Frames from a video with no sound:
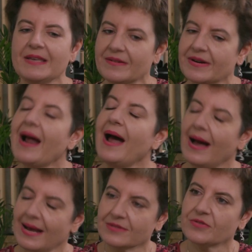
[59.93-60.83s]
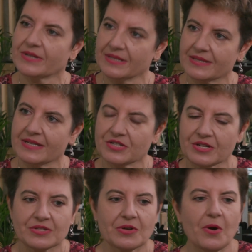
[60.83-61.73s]
there are other
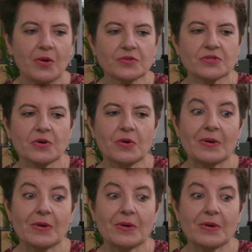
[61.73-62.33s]
organizations also